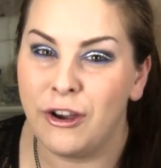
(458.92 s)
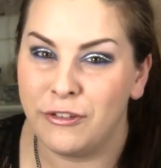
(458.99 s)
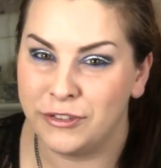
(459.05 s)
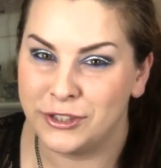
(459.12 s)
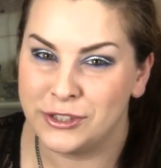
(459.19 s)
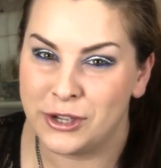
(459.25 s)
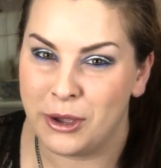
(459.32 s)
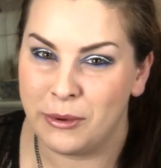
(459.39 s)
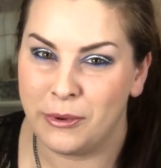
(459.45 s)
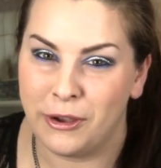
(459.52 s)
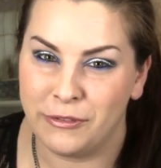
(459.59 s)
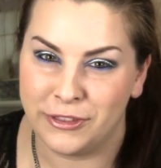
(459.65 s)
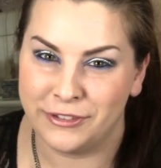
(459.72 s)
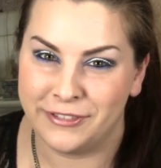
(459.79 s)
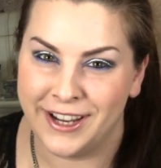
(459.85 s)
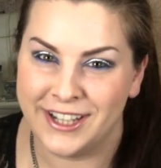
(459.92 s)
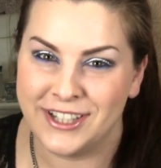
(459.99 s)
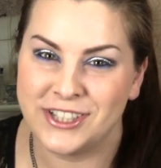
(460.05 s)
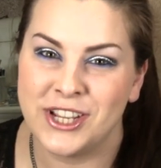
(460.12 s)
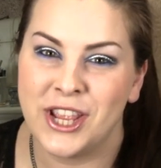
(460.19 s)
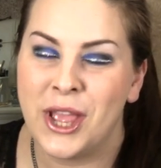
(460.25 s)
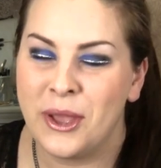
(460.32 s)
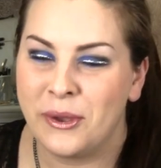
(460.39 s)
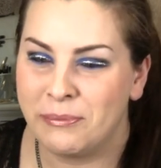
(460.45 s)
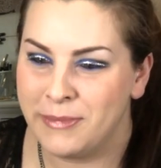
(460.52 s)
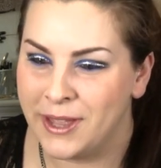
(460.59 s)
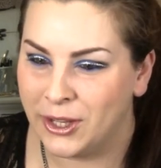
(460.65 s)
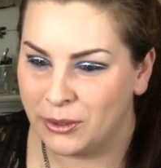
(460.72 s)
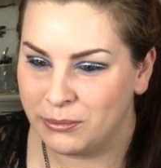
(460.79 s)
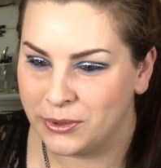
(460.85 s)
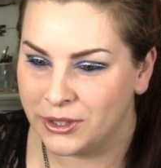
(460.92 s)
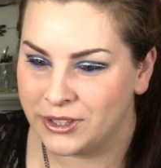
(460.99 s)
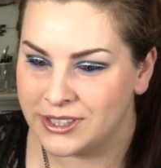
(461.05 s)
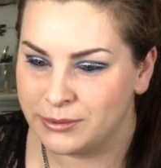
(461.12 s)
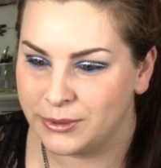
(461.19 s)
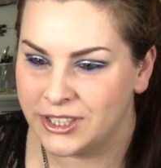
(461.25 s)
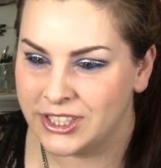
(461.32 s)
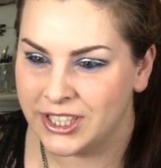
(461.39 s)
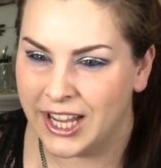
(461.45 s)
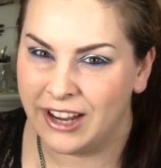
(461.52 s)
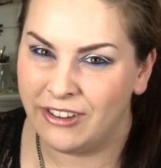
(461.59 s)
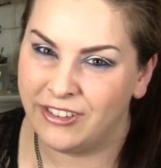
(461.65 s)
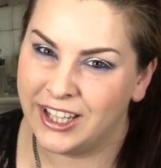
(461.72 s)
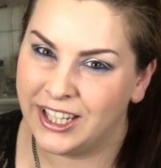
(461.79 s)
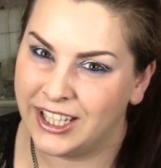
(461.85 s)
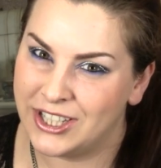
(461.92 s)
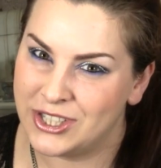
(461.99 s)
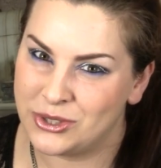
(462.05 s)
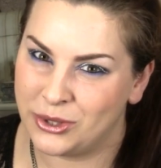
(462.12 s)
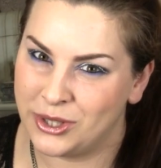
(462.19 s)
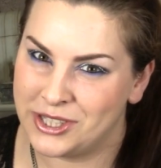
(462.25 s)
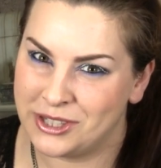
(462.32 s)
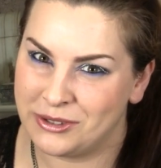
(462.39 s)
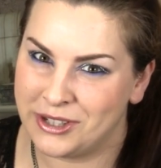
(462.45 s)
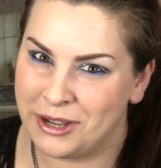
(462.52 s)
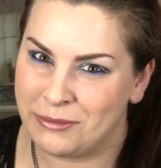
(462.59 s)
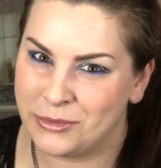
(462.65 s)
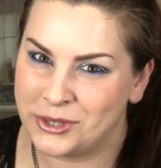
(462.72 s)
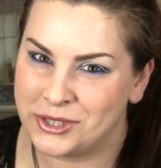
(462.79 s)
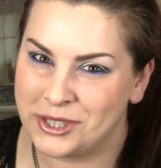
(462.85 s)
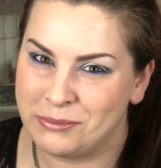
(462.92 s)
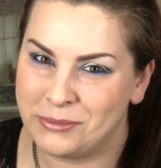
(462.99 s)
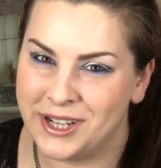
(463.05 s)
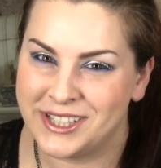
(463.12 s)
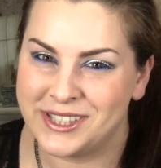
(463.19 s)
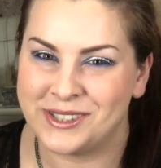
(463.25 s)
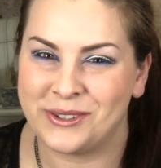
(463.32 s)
off the top of the range makeup looks, which I really enjoy doing, I must admit.